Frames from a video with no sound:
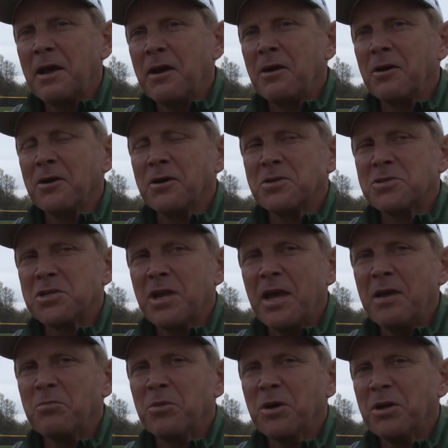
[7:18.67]
arrogant
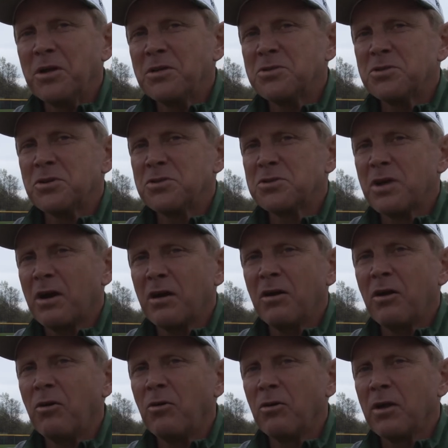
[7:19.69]
statement. It's just our
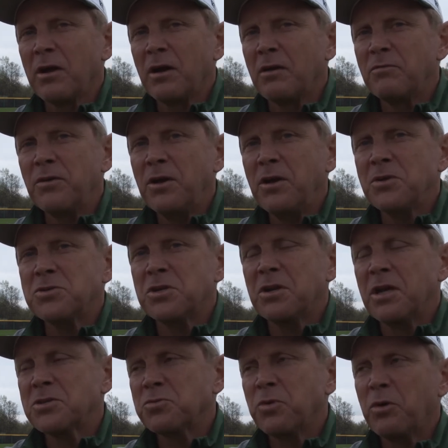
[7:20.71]
goal and our vision.
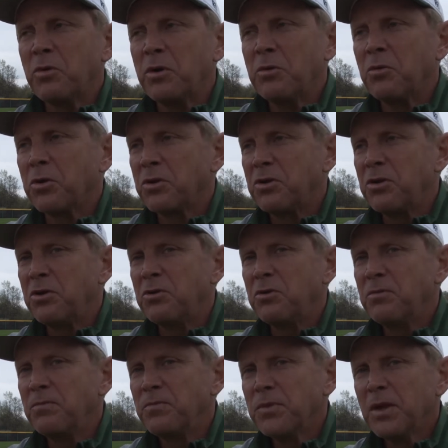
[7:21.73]
That's what we want to
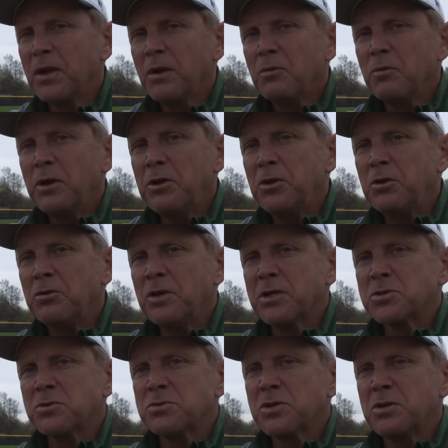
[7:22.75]
do. We knew
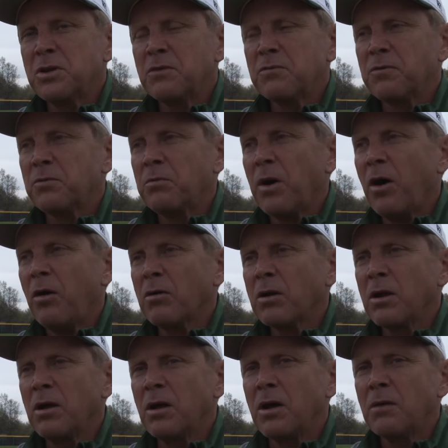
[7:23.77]
this was a different ball
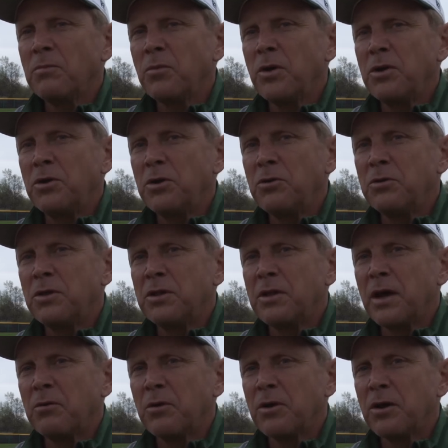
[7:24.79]
club. We knew that
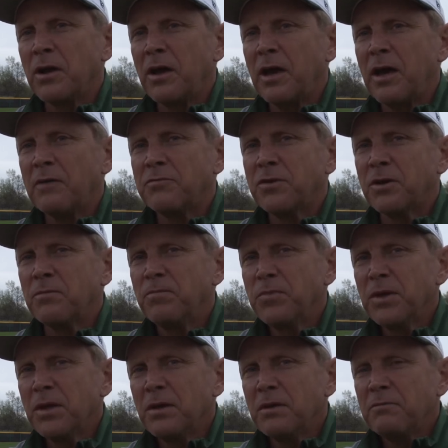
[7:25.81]
they were going to have to
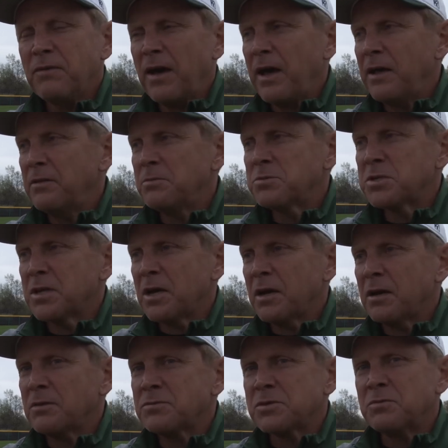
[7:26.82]
find
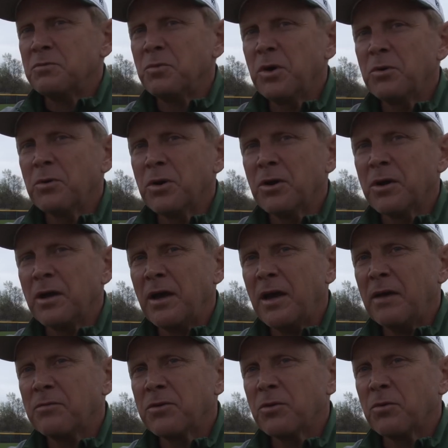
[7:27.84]
themselves. We were going to
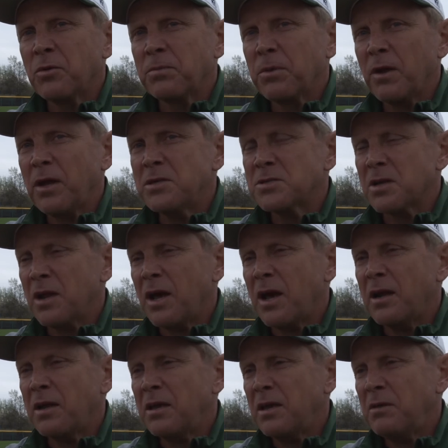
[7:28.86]
have to replace a
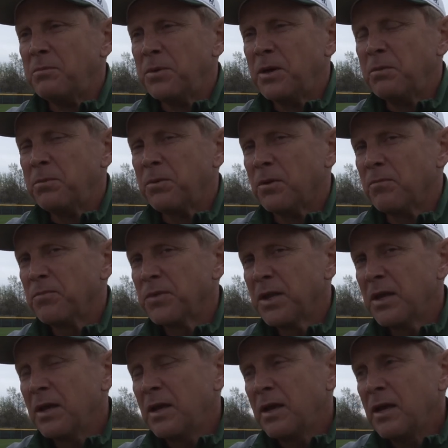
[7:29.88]
lot of key people.
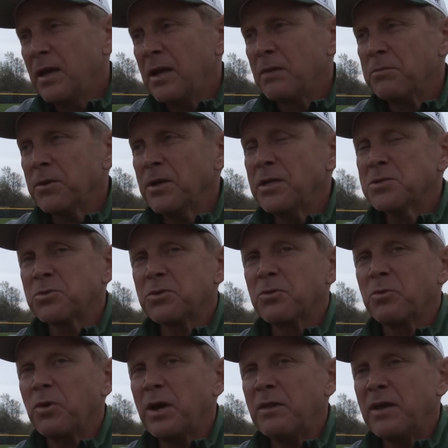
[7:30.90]
And I'm pleased with the
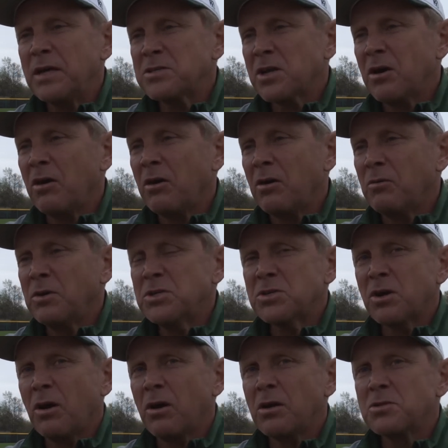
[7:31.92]
way that's gone. We
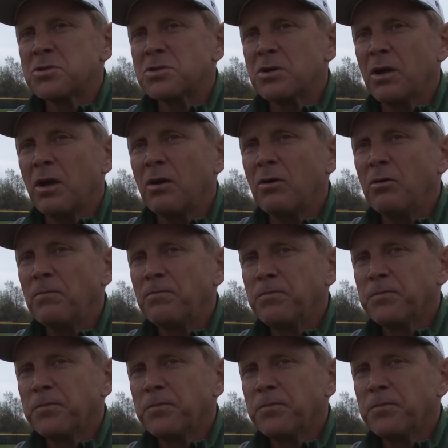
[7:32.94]
started slow